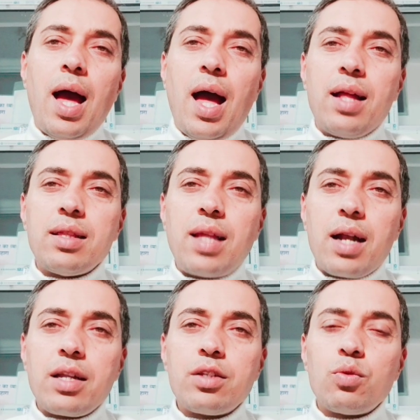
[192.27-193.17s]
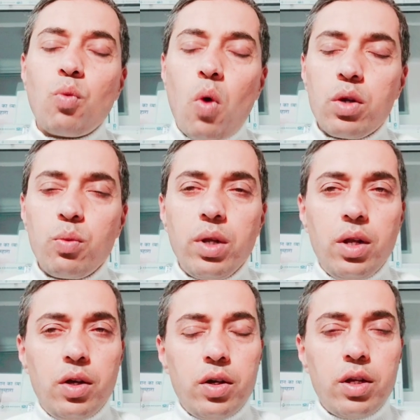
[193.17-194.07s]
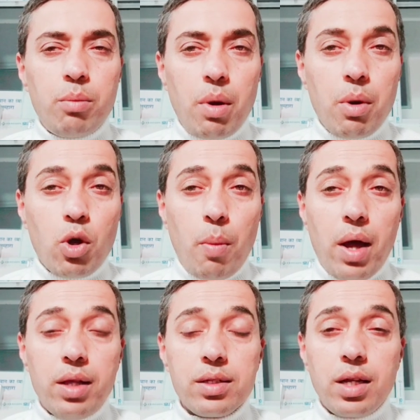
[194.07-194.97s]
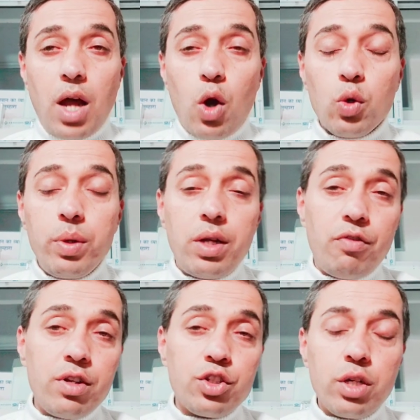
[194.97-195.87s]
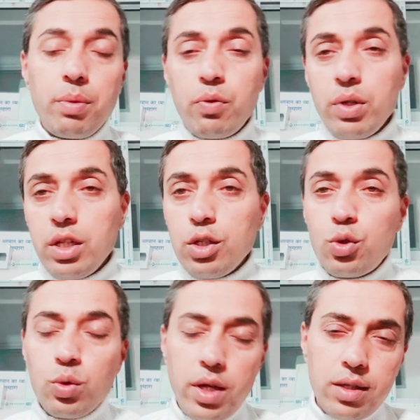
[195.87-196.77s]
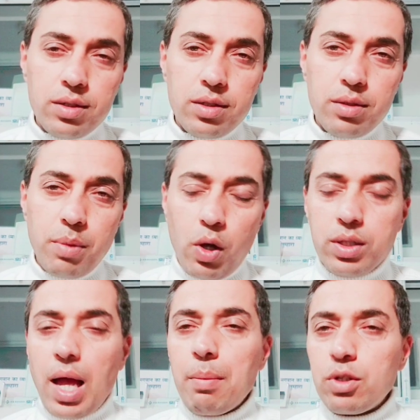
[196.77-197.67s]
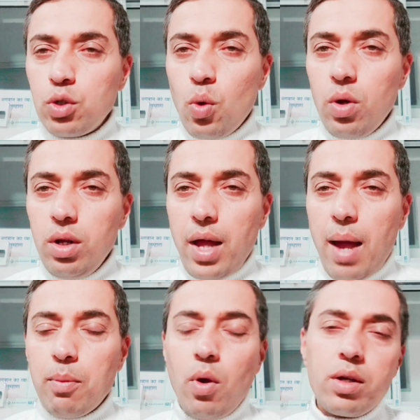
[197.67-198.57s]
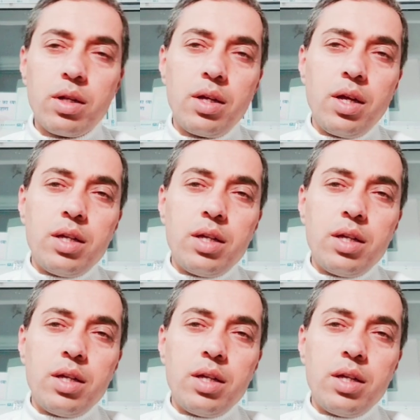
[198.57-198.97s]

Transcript: and that is what we learn in brahma kumaris that how do we differentiate between these two things because i am a soul i am not